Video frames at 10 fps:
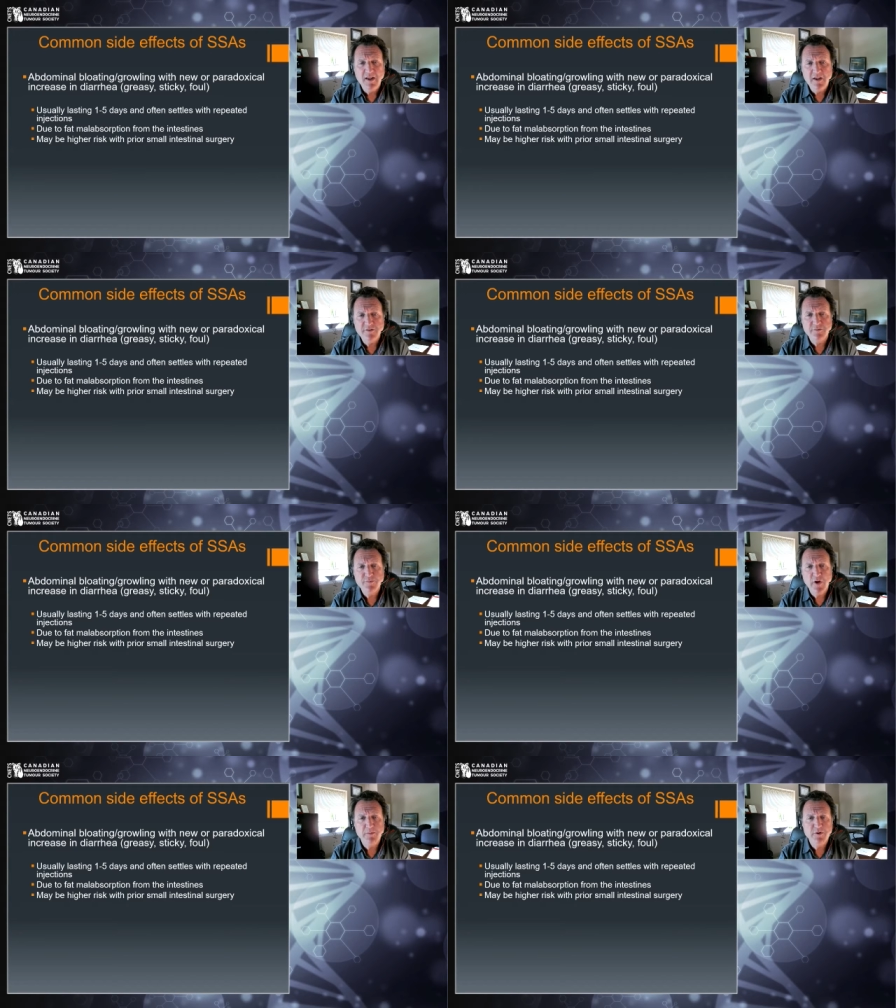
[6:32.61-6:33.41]
is
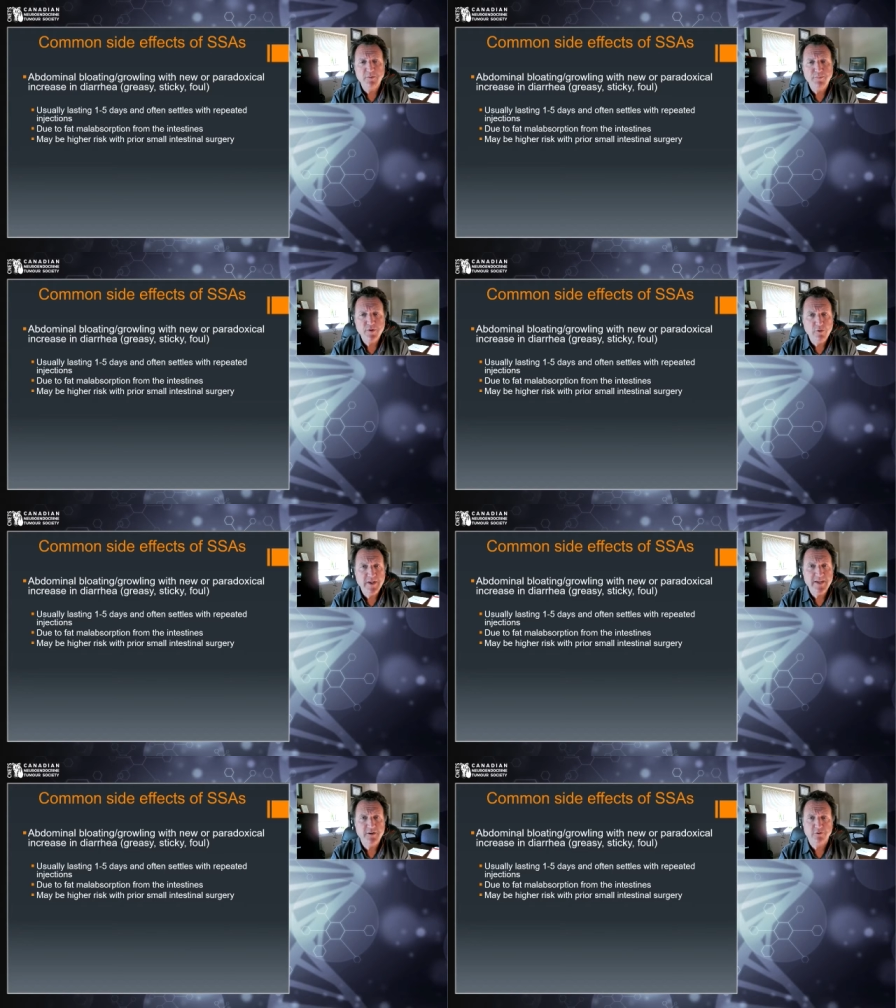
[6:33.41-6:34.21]
abdominal
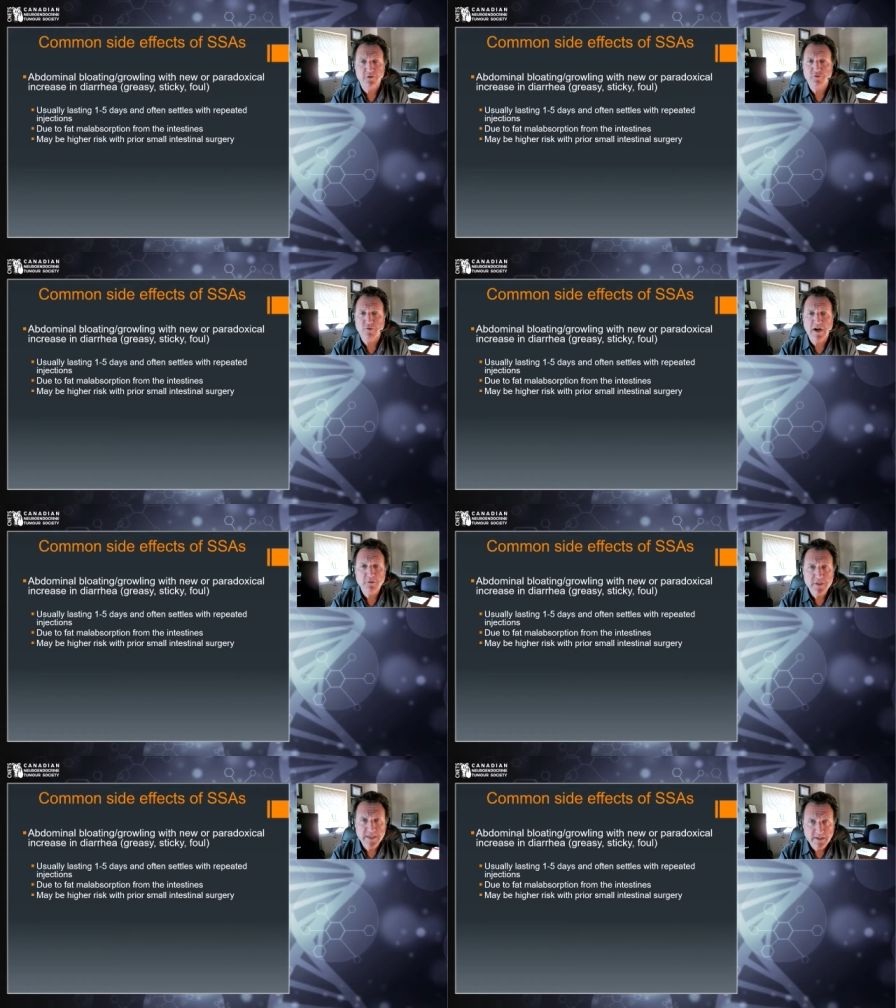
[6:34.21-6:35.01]
bloating or
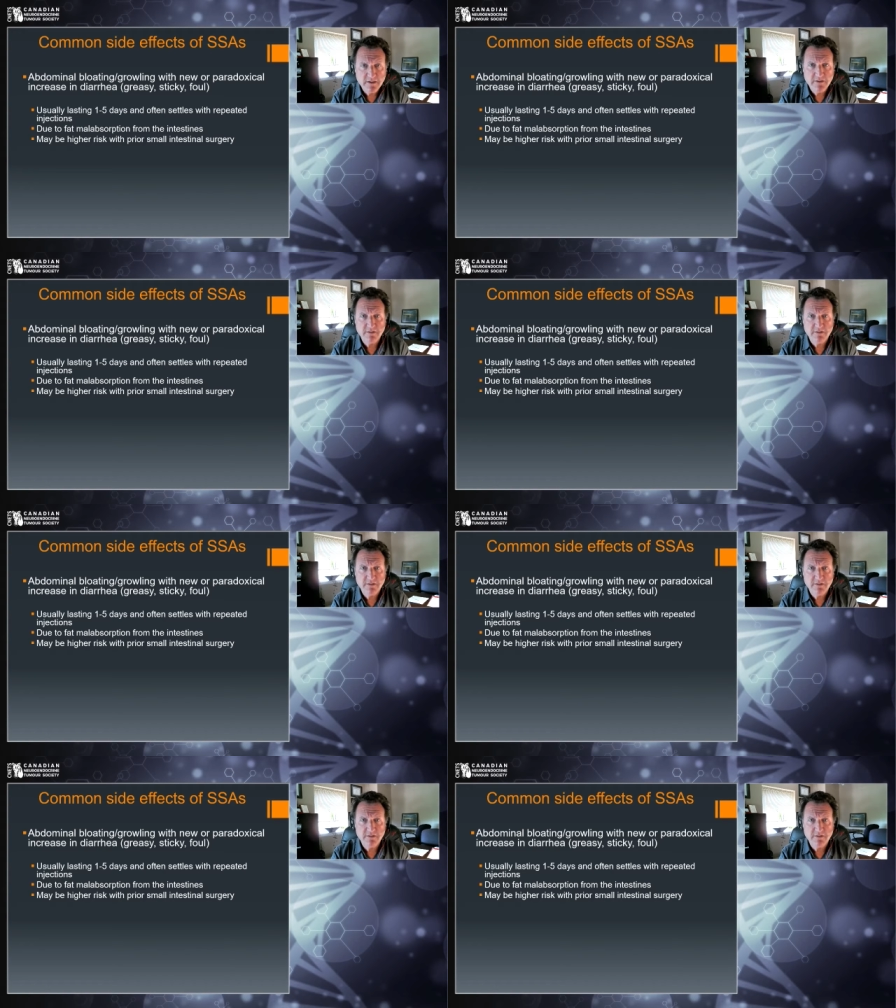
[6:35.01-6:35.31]
growling